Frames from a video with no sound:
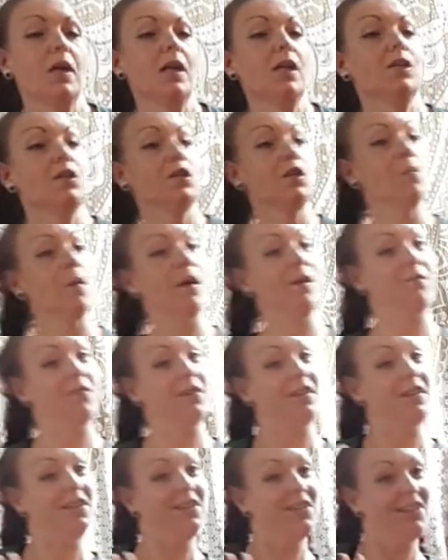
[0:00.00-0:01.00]
So you might
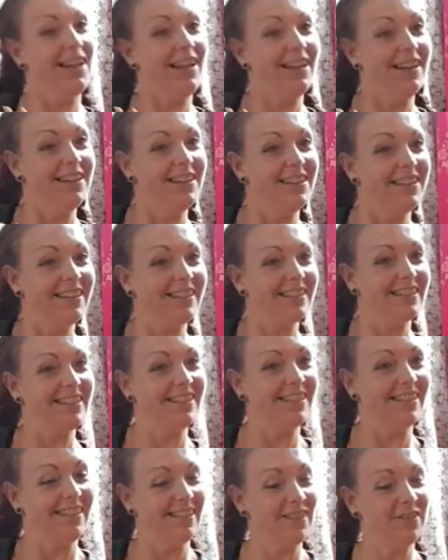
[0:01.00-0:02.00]
find it challenging to
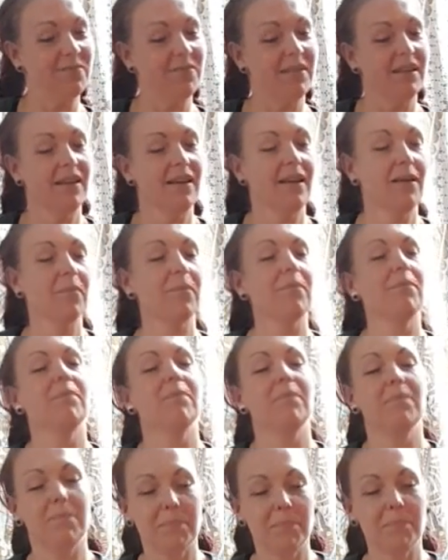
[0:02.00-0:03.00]
do,
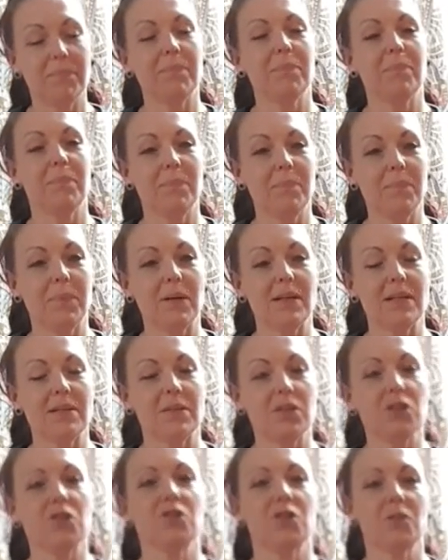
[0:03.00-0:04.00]
but
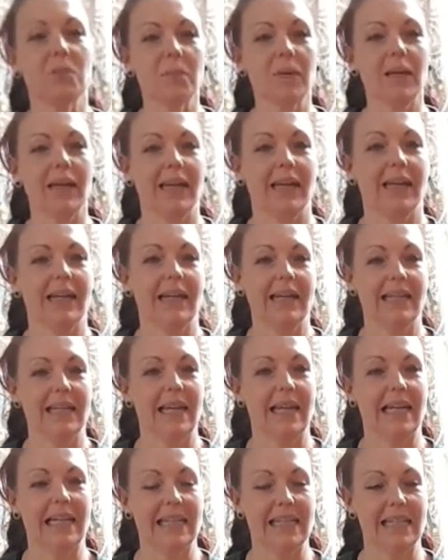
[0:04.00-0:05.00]
you shouldn't be
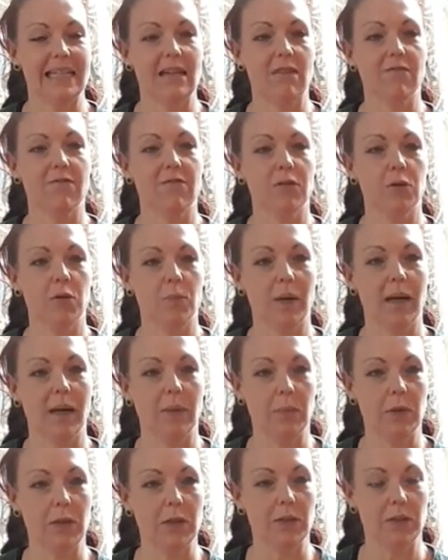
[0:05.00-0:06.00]
any discomfort or
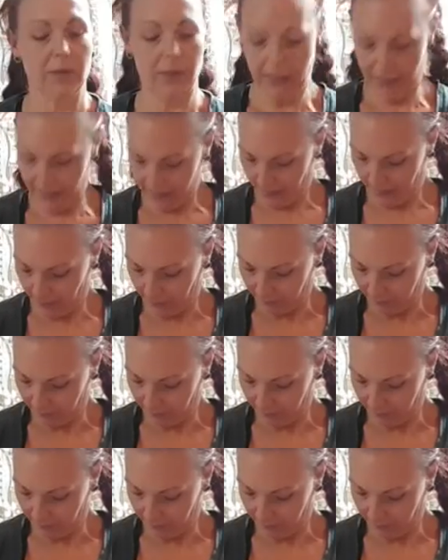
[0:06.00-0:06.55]
pain when you're doing it.